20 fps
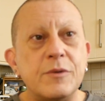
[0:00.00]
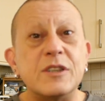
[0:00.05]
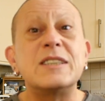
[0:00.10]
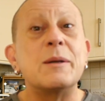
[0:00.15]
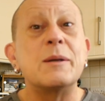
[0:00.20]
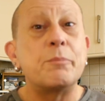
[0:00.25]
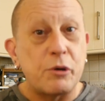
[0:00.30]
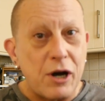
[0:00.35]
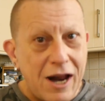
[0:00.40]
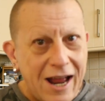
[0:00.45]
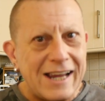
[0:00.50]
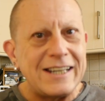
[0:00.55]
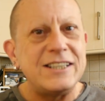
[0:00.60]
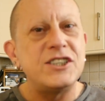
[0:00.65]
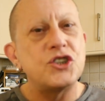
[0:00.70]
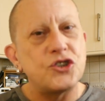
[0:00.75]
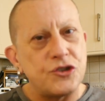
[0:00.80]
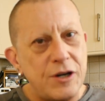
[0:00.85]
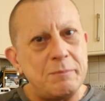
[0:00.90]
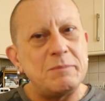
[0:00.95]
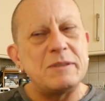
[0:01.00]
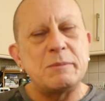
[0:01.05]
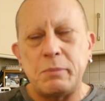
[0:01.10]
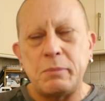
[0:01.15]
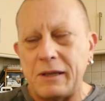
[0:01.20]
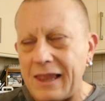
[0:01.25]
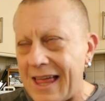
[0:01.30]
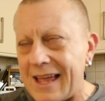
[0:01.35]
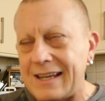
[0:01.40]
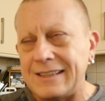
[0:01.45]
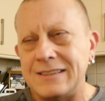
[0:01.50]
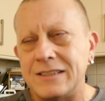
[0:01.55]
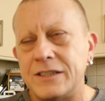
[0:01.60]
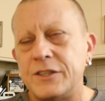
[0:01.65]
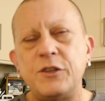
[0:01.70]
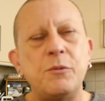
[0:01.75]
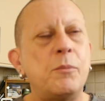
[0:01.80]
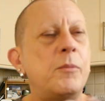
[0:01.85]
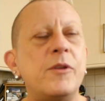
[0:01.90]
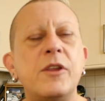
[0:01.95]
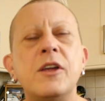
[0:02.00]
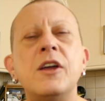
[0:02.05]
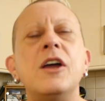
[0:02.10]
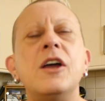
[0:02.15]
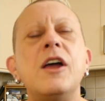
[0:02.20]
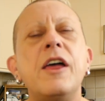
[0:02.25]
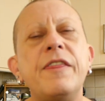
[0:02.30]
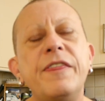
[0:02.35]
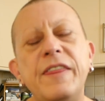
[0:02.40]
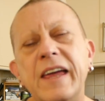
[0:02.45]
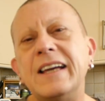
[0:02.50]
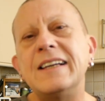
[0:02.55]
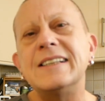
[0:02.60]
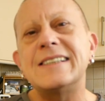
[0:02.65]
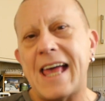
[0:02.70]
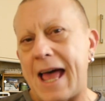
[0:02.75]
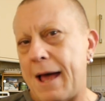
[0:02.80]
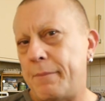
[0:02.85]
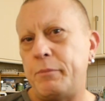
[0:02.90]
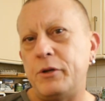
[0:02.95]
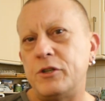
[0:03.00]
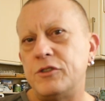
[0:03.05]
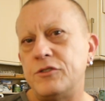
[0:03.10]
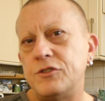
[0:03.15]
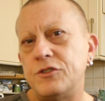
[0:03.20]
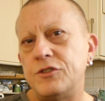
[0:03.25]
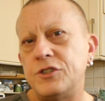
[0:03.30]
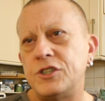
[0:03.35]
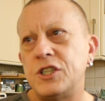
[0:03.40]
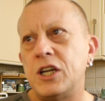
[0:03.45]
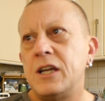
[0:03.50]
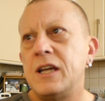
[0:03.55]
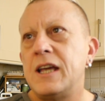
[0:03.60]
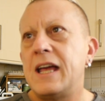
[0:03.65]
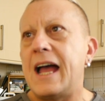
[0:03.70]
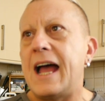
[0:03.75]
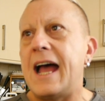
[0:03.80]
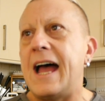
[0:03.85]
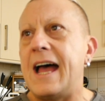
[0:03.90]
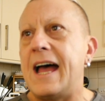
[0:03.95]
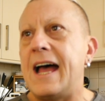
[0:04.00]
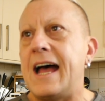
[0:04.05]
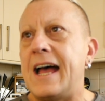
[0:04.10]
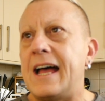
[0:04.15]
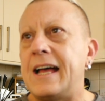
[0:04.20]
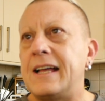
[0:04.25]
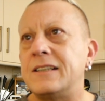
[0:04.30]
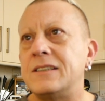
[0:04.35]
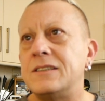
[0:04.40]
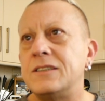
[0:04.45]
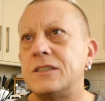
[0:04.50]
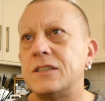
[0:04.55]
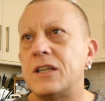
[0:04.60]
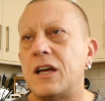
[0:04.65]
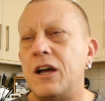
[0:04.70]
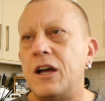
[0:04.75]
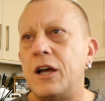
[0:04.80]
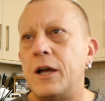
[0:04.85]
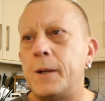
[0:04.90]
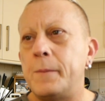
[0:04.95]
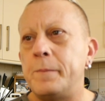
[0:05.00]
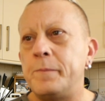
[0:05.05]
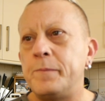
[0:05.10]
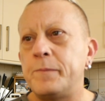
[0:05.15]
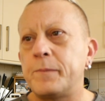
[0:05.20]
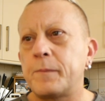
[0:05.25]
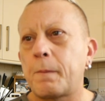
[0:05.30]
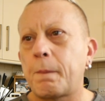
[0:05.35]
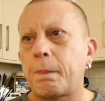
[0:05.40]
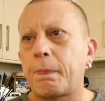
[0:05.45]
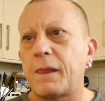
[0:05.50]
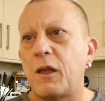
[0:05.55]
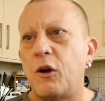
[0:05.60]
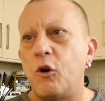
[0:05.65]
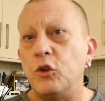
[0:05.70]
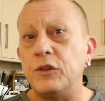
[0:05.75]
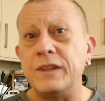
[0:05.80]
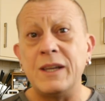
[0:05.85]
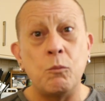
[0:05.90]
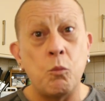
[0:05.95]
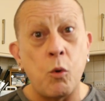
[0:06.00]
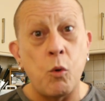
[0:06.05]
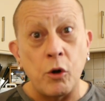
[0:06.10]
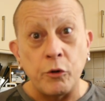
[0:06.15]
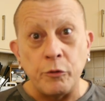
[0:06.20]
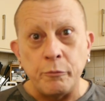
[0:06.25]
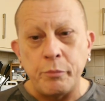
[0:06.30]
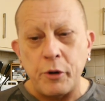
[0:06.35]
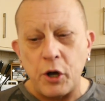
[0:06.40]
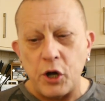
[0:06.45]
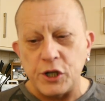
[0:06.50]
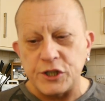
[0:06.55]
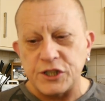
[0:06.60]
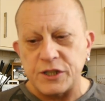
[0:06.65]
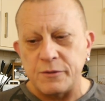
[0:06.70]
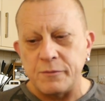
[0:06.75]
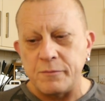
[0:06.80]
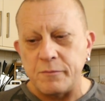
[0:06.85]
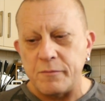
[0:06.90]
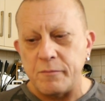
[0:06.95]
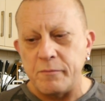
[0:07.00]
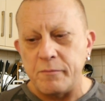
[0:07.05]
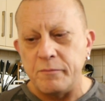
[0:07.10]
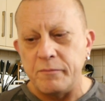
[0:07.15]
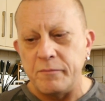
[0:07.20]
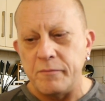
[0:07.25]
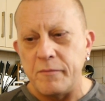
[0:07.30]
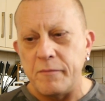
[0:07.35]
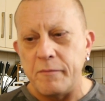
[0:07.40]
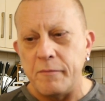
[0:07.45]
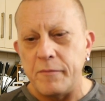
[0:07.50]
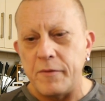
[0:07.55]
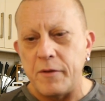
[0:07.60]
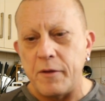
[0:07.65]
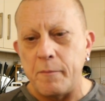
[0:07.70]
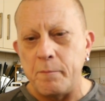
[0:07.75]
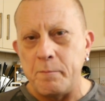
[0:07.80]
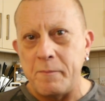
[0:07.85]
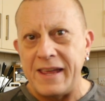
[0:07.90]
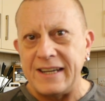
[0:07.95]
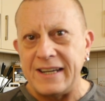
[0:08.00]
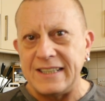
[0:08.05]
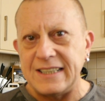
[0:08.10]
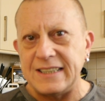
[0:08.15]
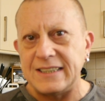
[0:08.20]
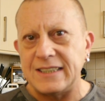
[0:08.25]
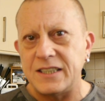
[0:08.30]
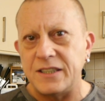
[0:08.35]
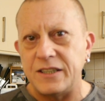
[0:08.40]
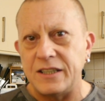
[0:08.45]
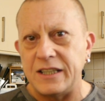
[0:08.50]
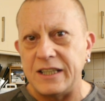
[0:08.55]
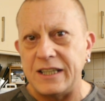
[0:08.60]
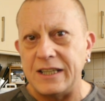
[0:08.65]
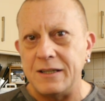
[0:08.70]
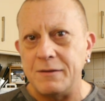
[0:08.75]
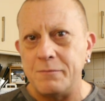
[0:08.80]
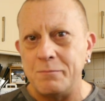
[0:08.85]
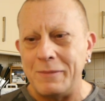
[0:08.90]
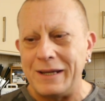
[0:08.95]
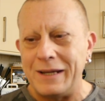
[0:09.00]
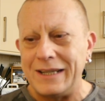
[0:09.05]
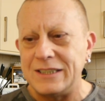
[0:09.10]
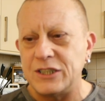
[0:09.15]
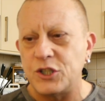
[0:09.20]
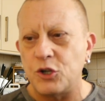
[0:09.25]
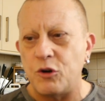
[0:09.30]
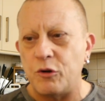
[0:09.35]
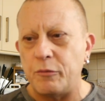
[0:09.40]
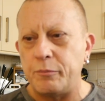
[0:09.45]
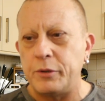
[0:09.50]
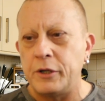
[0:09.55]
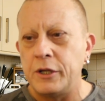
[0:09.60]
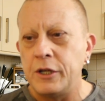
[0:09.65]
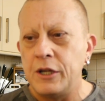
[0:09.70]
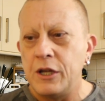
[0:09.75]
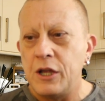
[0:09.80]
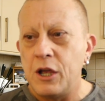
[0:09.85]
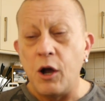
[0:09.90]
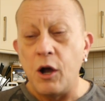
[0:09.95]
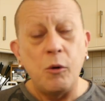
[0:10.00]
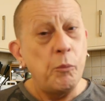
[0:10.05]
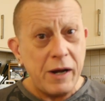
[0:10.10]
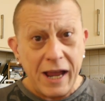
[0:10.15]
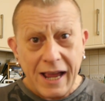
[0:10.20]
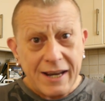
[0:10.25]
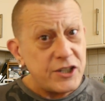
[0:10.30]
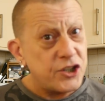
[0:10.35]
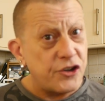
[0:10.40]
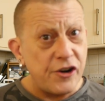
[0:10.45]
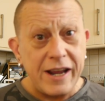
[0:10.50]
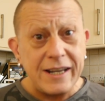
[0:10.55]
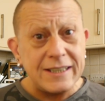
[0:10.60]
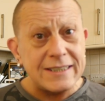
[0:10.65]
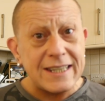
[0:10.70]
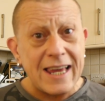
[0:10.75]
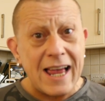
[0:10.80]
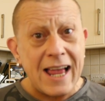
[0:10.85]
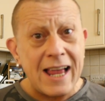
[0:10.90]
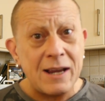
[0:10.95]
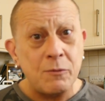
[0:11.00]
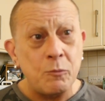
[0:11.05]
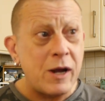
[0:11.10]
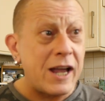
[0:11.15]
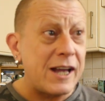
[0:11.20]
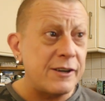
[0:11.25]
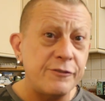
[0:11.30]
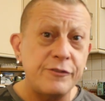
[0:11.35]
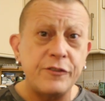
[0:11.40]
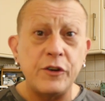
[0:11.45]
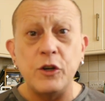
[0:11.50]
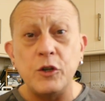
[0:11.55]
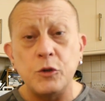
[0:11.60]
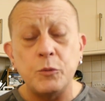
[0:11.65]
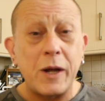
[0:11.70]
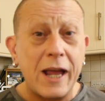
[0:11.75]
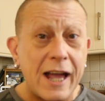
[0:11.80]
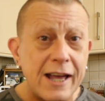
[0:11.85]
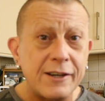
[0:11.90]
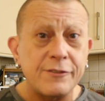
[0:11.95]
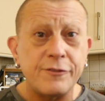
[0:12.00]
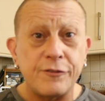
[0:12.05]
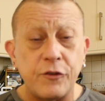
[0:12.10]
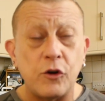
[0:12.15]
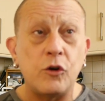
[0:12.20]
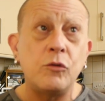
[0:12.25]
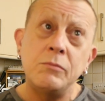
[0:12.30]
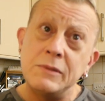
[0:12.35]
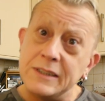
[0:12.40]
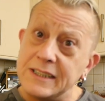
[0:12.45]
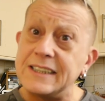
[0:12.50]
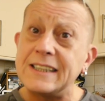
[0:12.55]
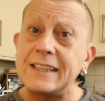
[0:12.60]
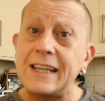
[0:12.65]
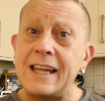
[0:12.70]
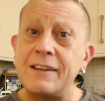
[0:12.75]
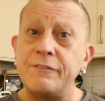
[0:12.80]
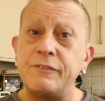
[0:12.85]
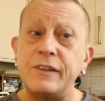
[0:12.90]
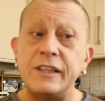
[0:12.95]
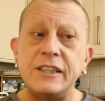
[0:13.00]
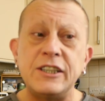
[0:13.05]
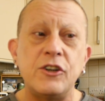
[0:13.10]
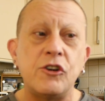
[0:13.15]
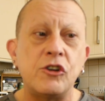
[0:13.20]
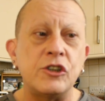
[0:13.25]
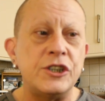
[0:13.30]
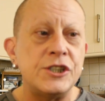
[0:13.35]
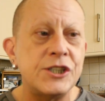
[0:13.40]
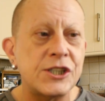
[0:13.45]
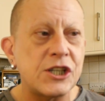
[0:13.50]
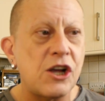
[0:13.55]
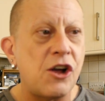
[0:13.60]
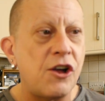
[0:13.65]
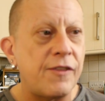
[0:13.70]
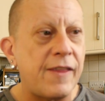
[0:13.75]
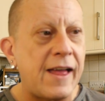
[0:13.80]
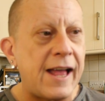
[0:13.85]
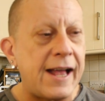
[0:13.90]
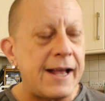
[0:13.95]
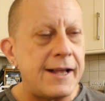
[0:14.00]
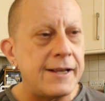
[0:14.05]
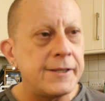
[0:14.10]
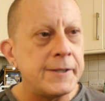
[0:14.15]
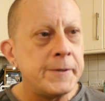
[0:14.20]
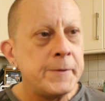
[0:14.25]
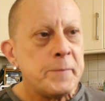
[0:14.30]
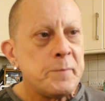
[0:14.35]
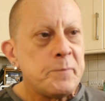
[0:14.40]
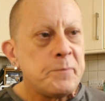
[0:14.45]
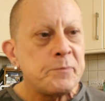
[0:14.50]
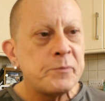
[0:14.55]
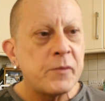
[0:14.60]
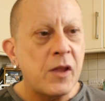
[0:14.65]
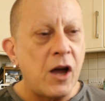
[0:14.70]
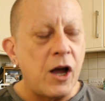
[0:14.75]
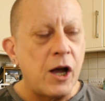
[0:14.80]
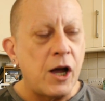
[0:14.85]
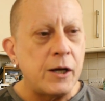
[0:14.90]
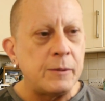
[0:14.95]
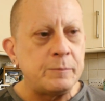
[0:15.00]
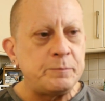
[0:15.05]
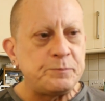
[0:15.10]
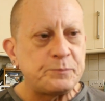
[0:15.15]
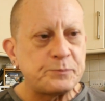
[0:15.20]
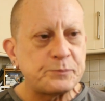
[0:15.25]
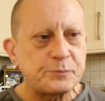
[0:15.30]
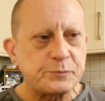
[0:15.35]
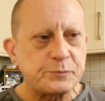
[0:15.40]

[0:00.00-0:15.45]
surprise trips planned. There were things happened, and um, only one person made it to the meet-up we had a great time we had food we had fun we did a live video you saw that um,